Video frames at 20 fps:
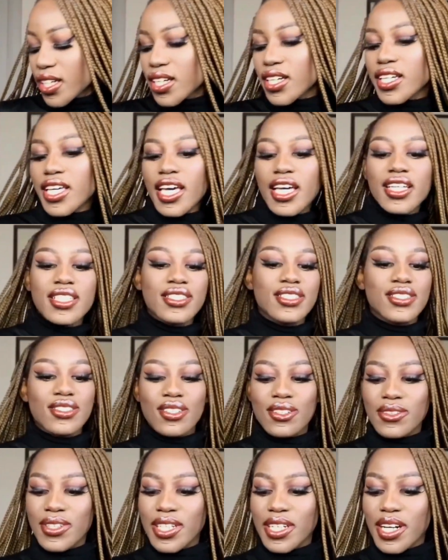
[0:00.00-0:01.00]
Okay,
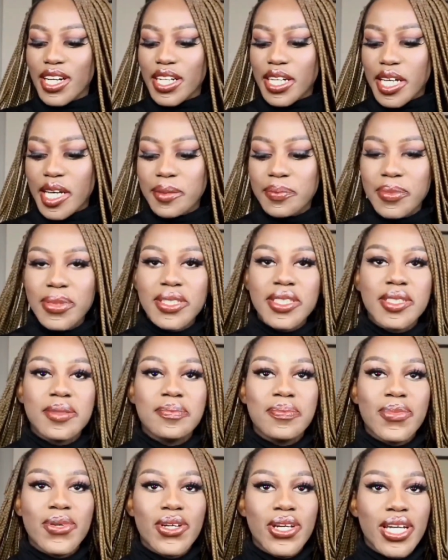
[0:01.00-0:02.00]
so we got a couple
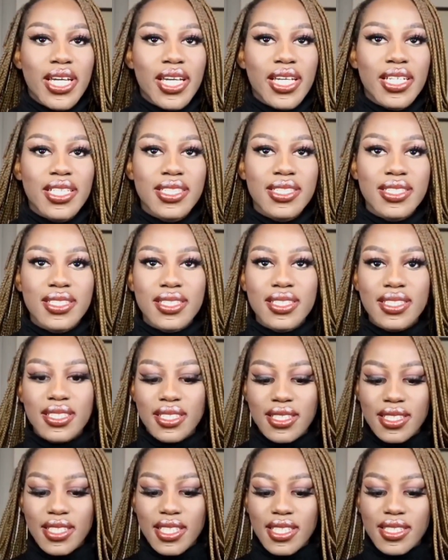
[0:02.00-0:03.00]
sprays.
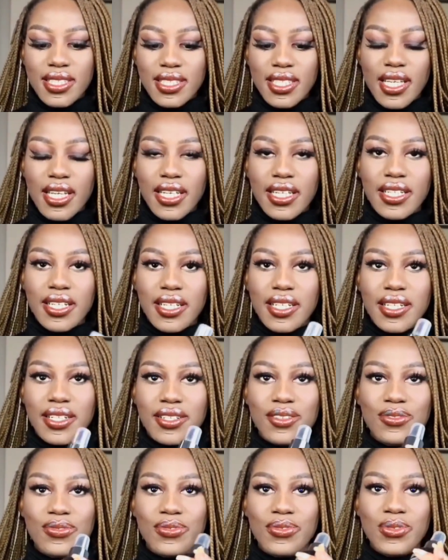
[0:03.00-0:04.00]
There's like
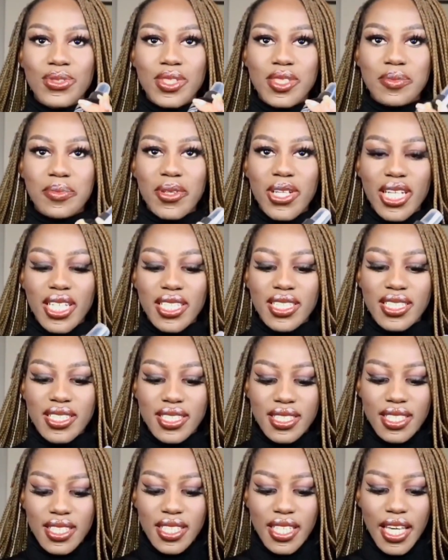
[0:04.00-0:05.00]
four
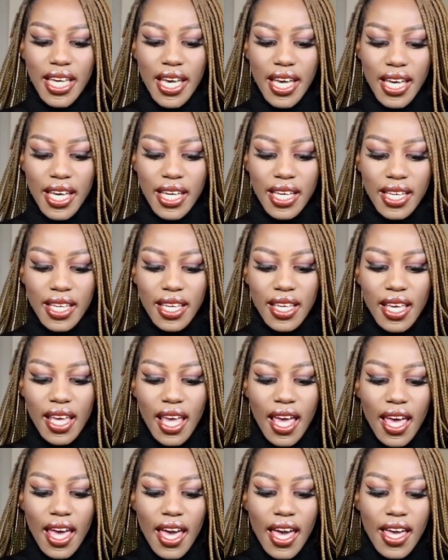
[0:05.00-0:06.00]
sprays in here.
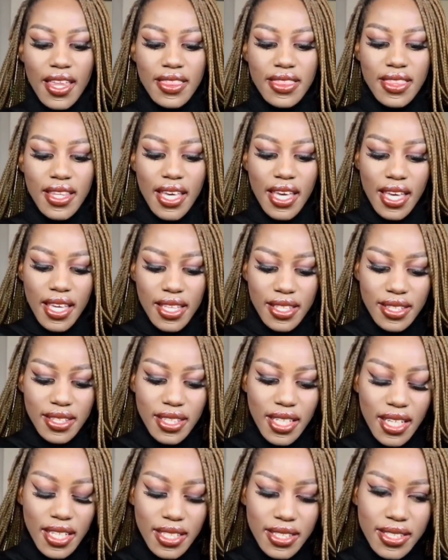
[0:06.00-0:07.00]
And then
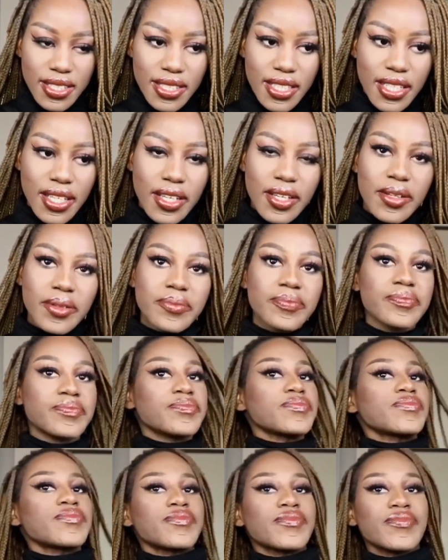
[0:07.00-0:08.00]
there's the,
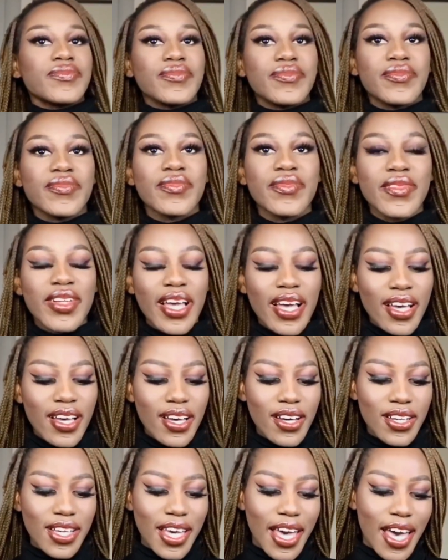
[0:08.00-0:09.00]

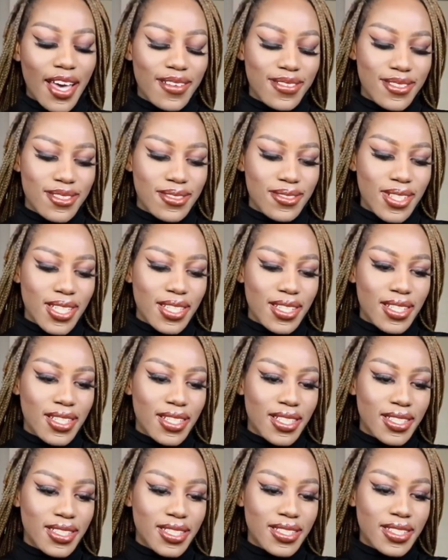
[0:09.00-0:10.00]
okay, I have to read
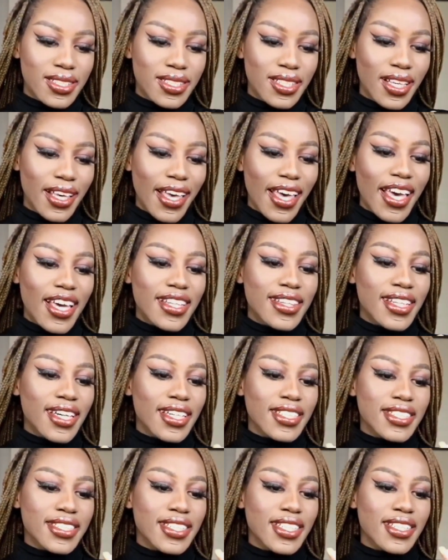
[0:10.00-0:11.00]
this.
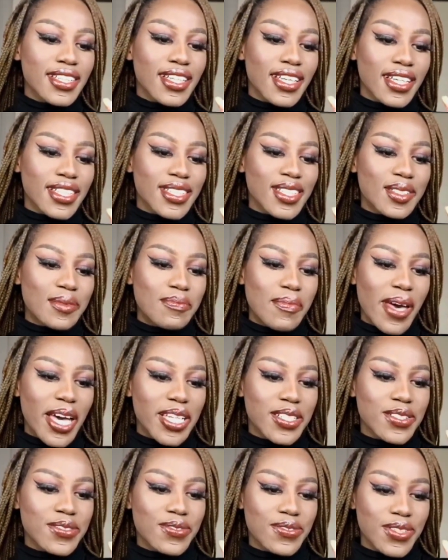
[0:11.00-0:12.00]
There's the NYX
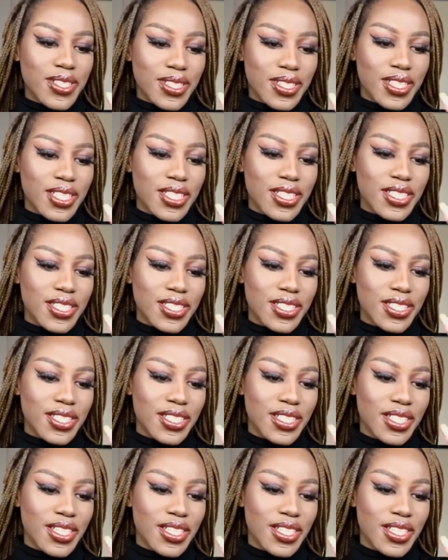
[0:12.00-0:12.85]
Matte Finish,